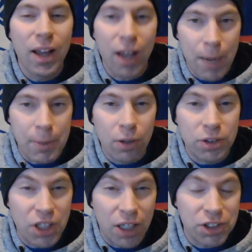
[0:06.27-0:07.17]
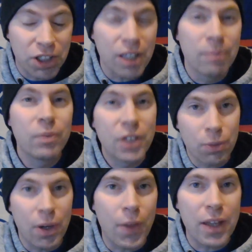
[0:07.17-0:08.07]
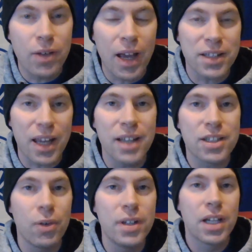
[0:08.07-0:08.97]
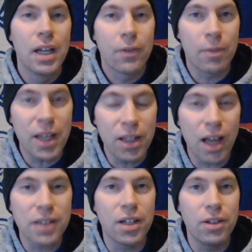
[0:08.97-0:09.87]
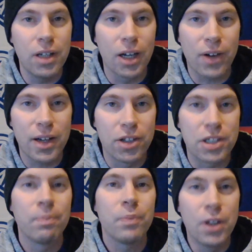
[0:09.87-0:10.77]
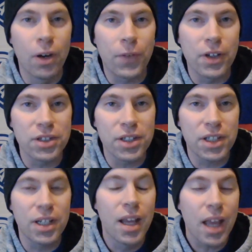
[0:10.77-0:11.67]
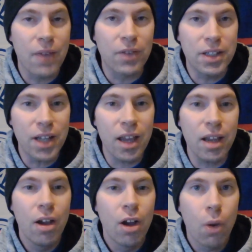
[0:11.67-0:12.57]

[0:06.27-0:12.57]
I'm your host, John Chick. Just want to thank you guys, as always, for making Locked On New York Rangers your first listen every day.